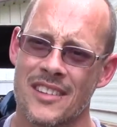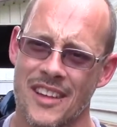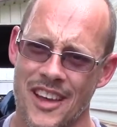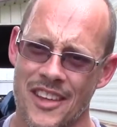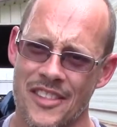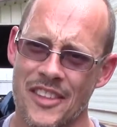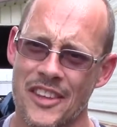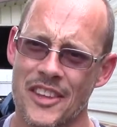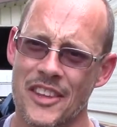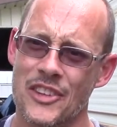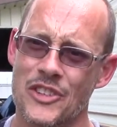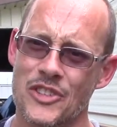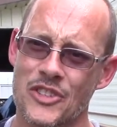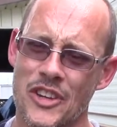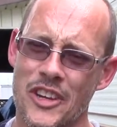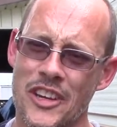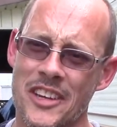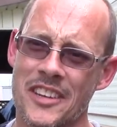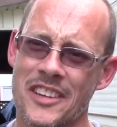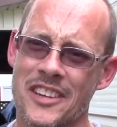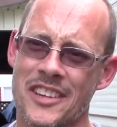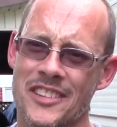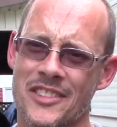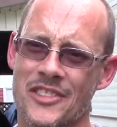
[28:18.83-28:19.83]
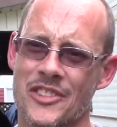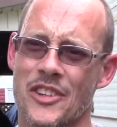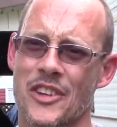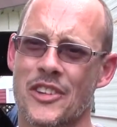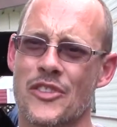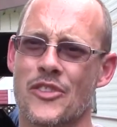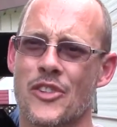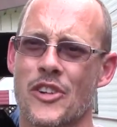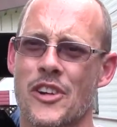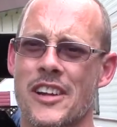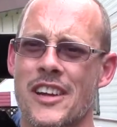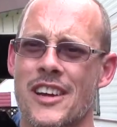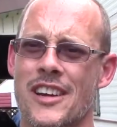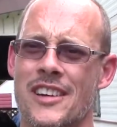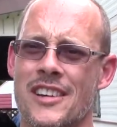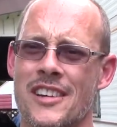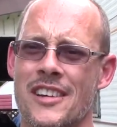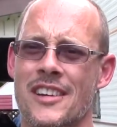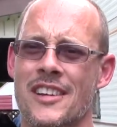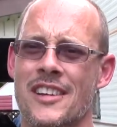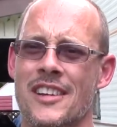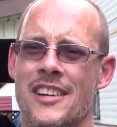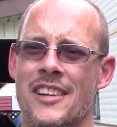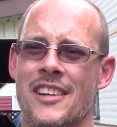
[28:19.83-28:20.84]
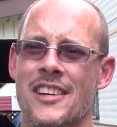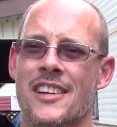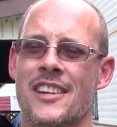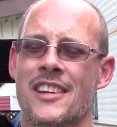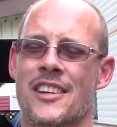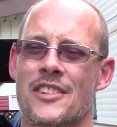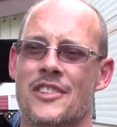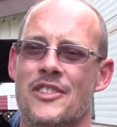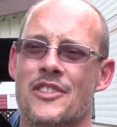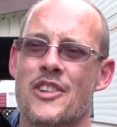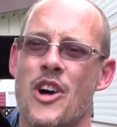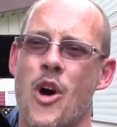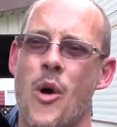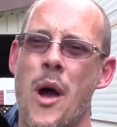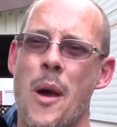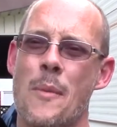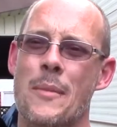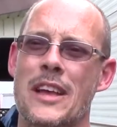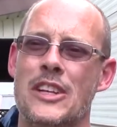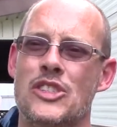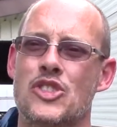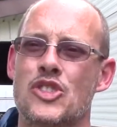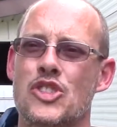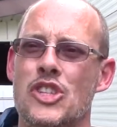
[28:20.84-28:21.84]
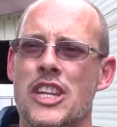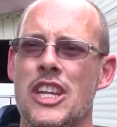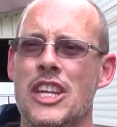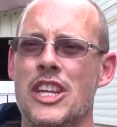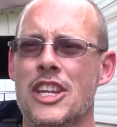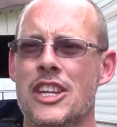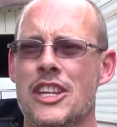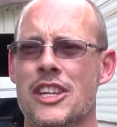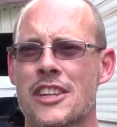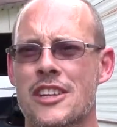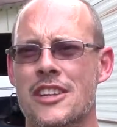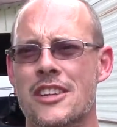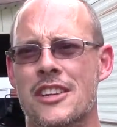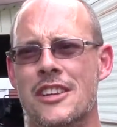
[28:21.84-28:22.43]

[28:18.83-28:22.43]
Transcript: I think you should. It's good for you. All right, No MSG.